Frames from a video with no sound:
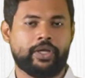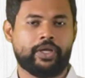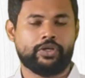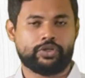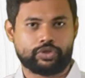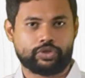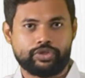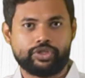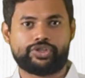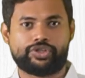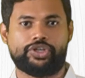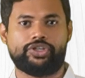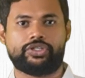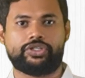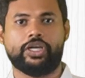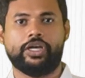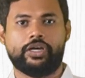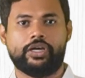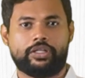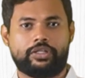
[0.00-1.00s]
So this is
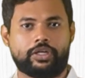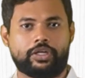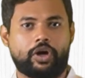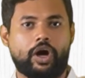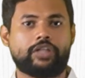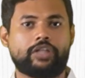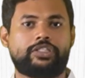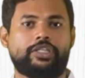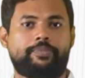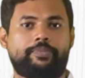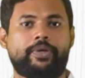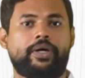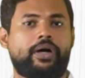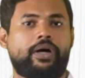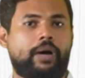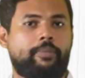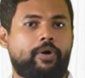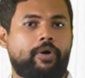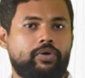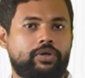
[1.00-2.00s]
the concept
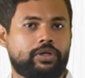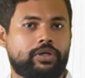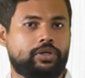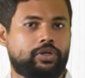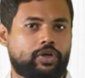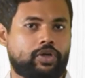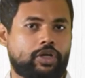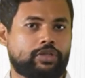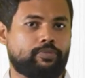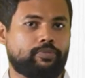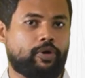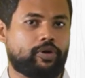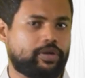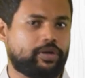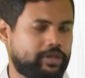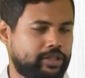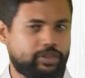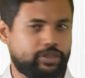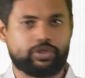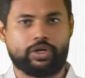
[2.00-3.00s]
about cross-border
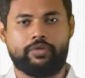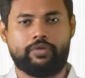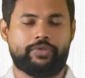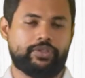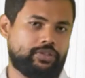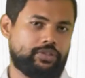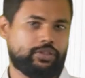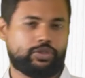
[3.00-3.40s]
insolvency.